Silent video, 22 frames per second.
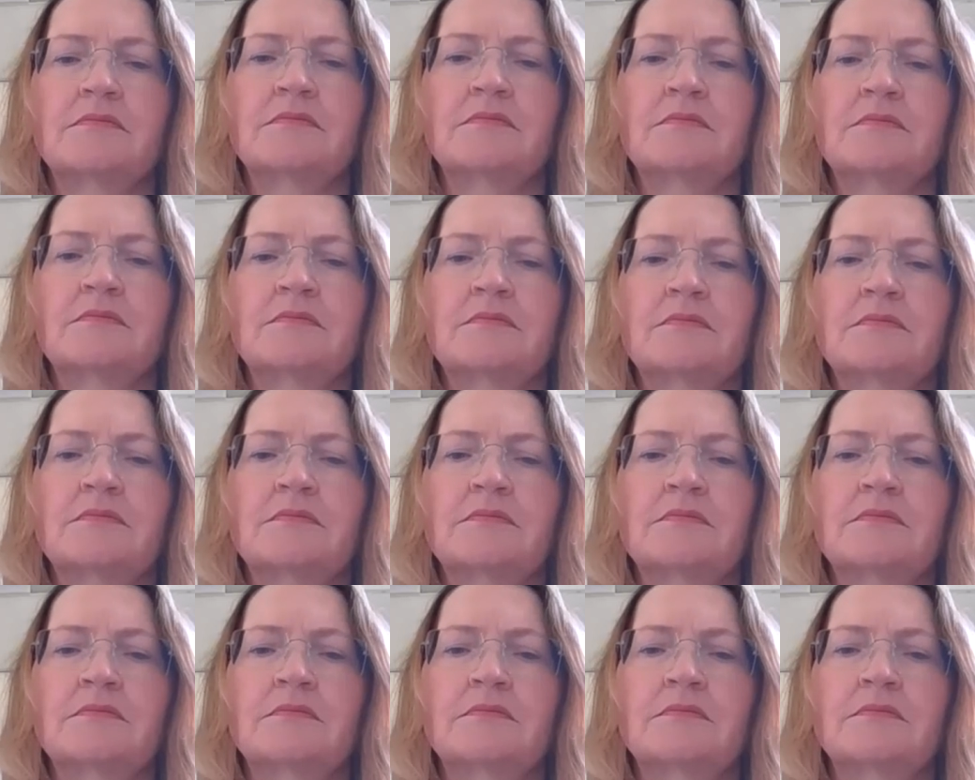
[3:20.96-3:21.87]

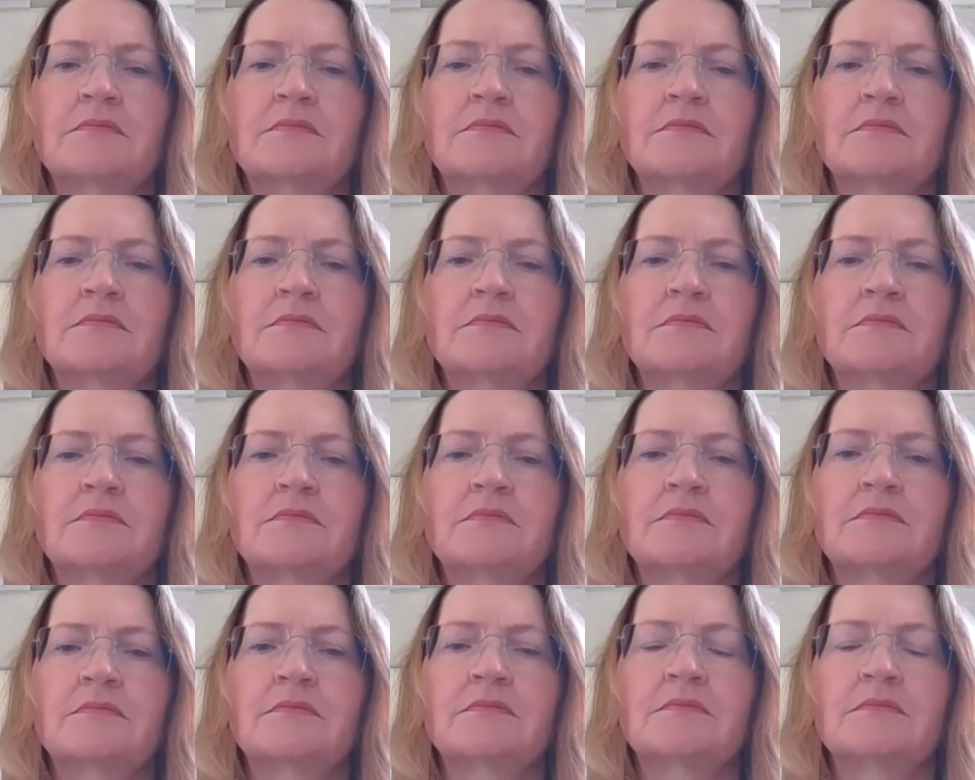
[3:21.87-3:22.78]

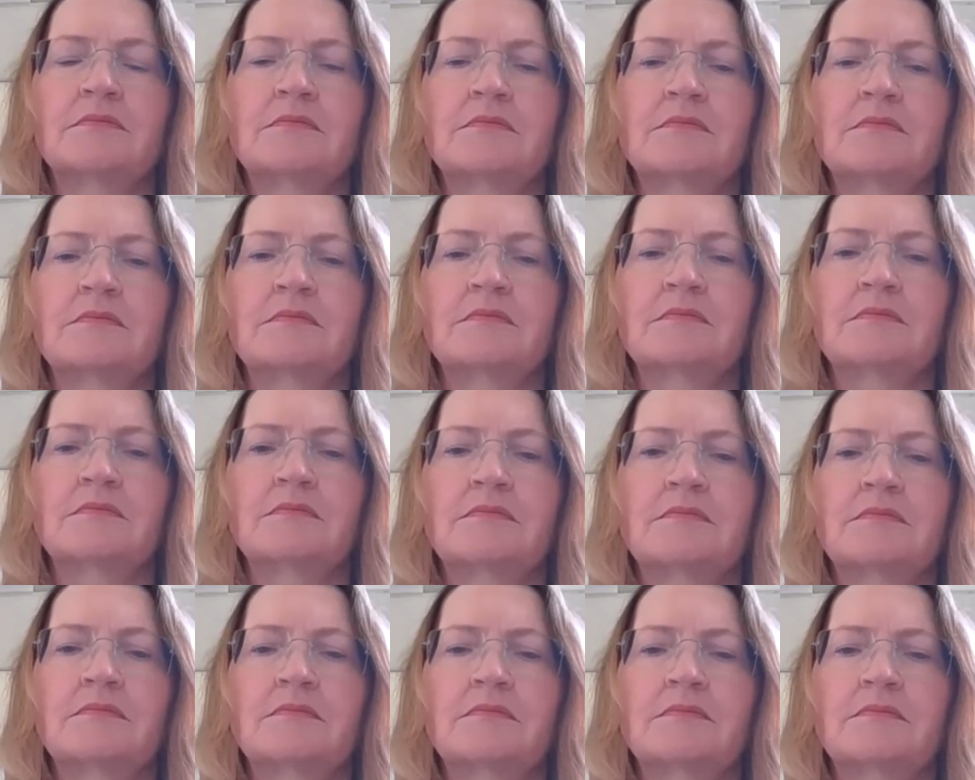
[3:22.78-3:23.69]

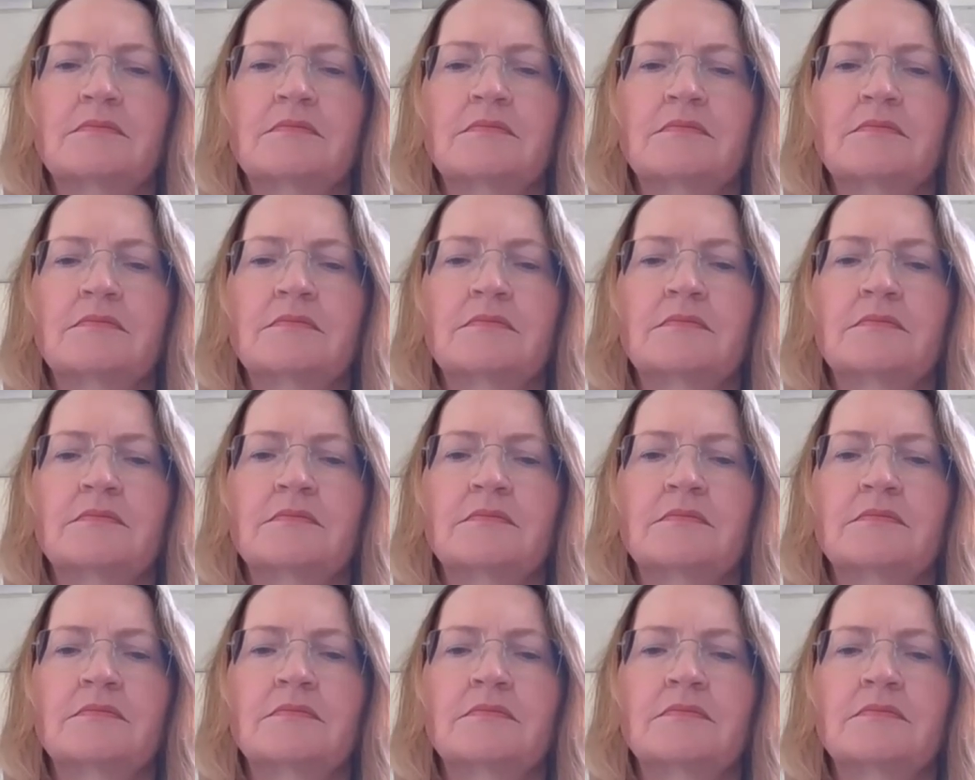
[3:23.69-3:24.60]

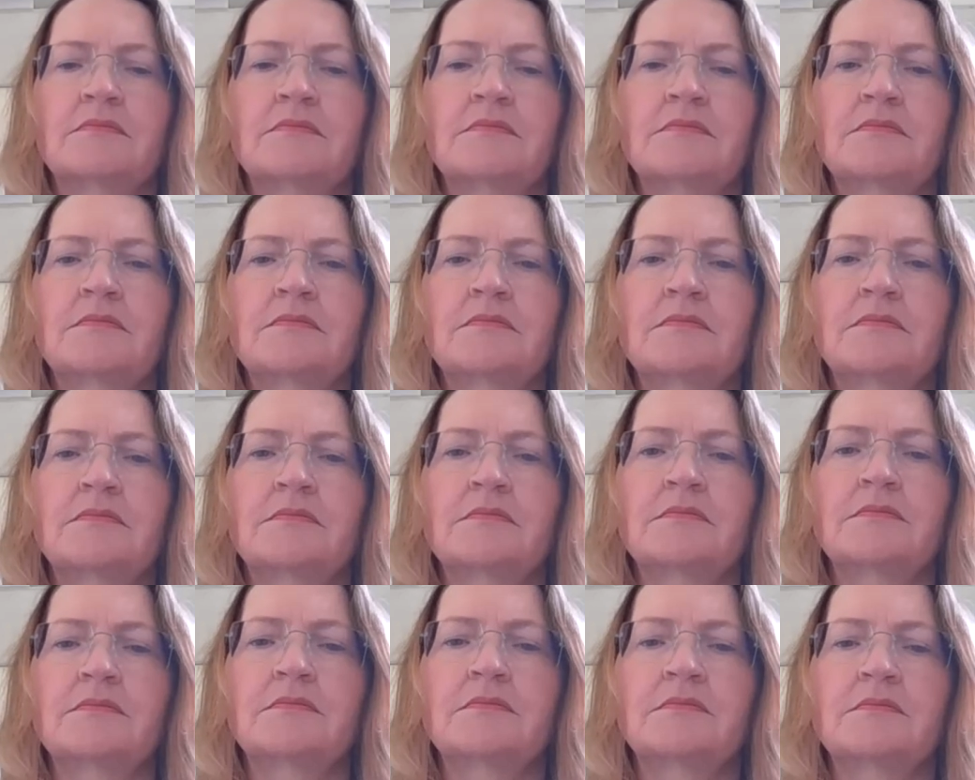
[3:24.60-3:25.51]

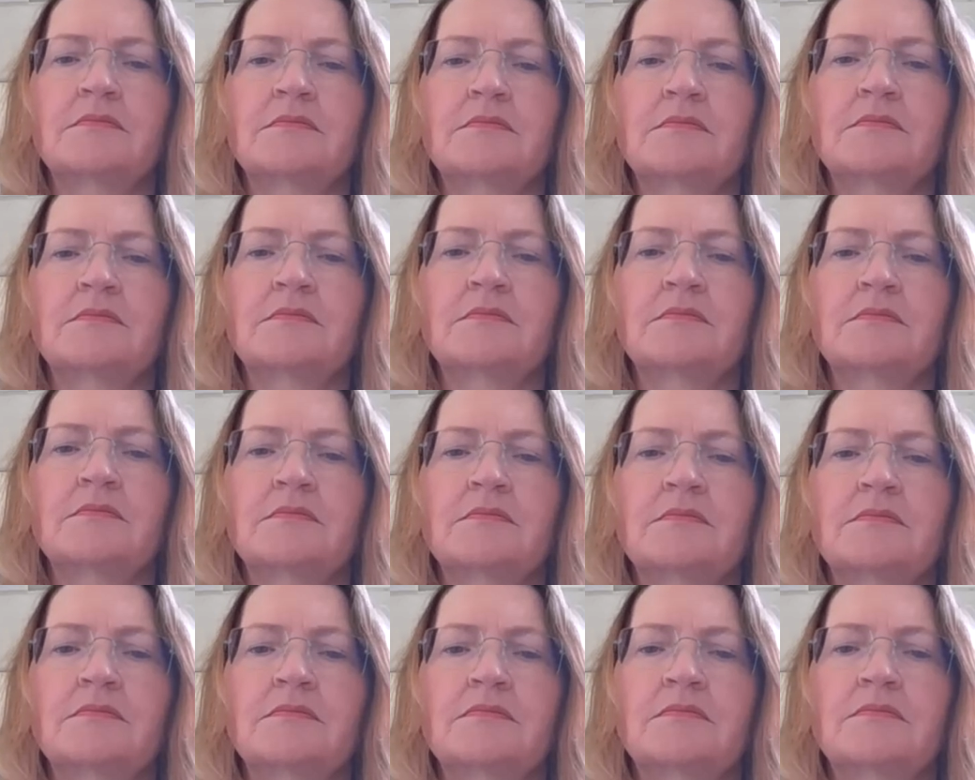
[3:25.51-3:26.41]

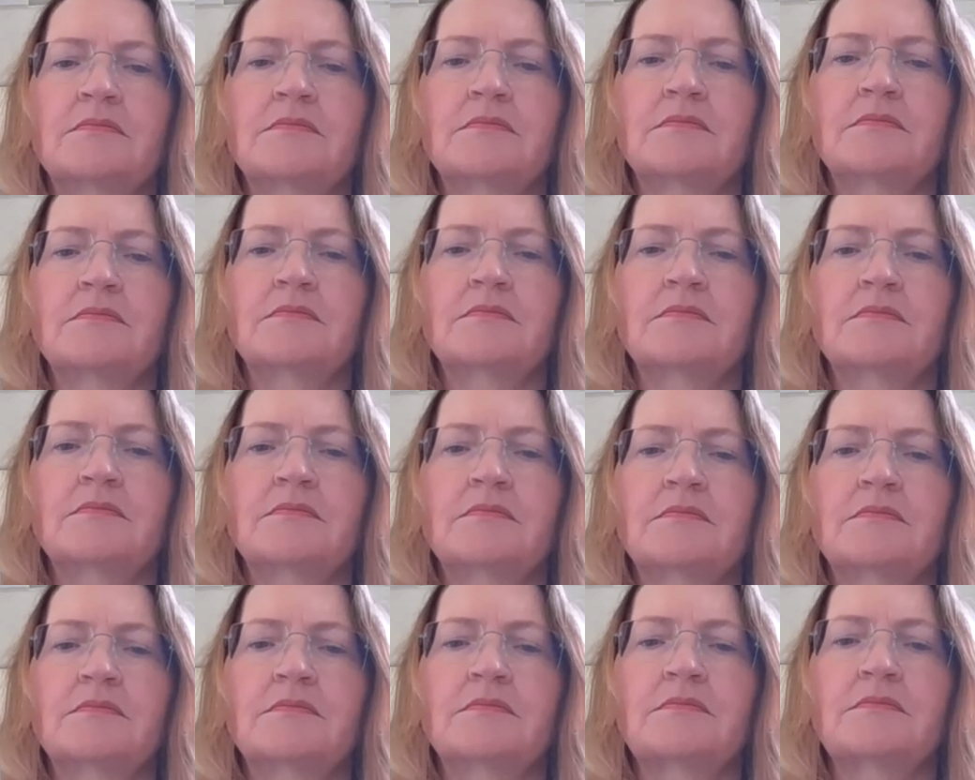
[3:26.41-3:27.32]

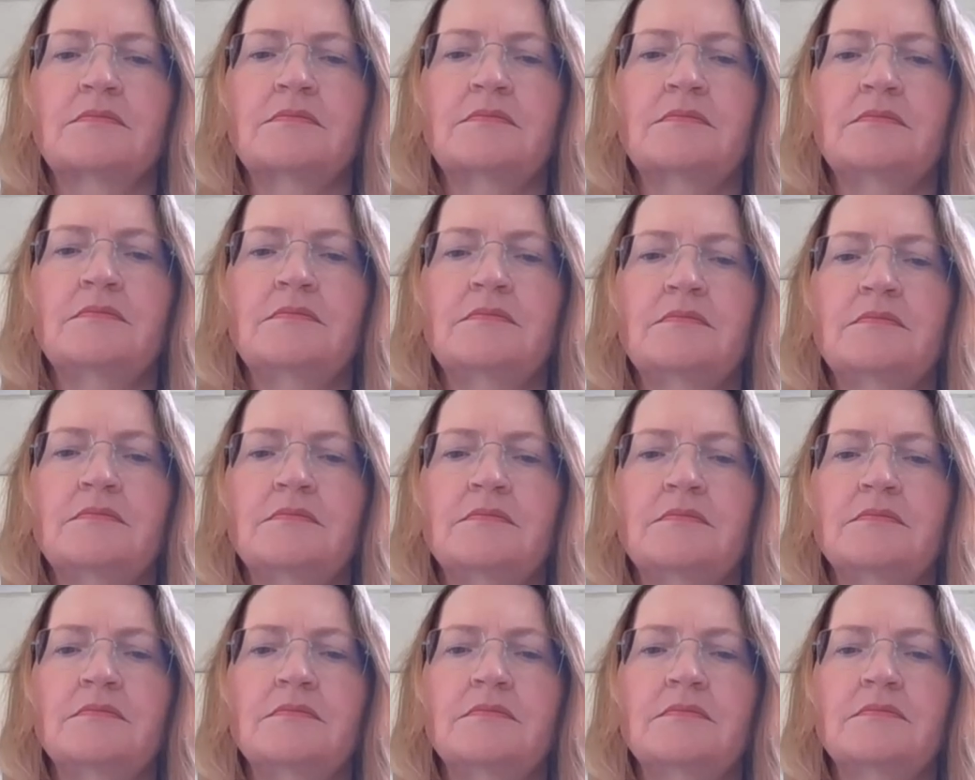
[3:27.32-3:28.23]

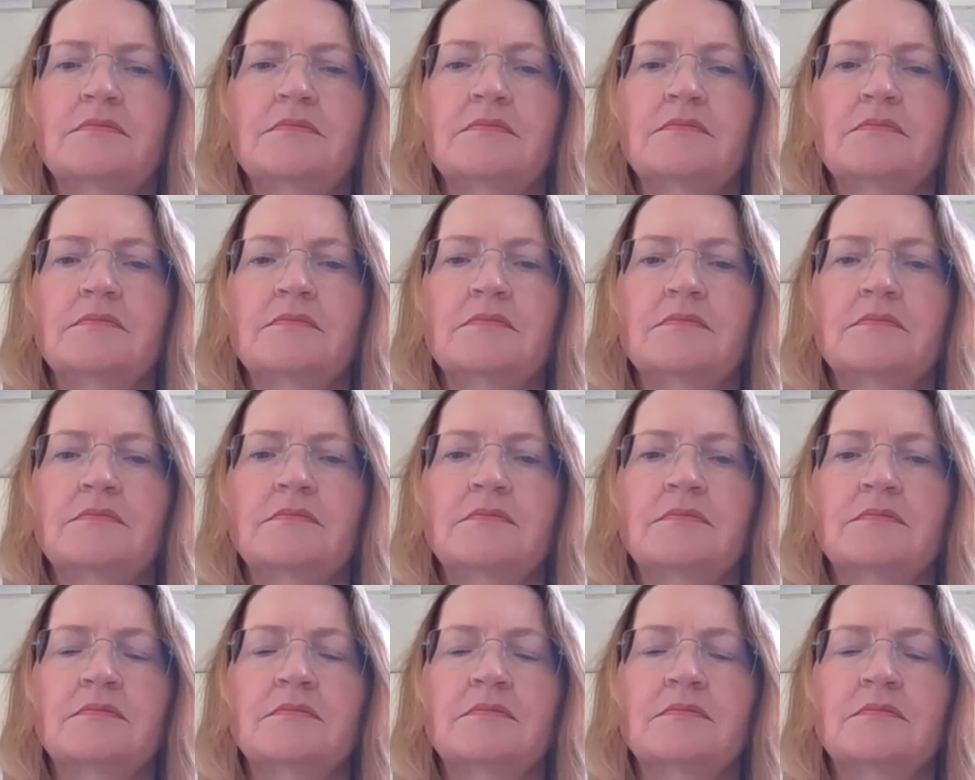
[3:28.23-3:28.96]
[no speech]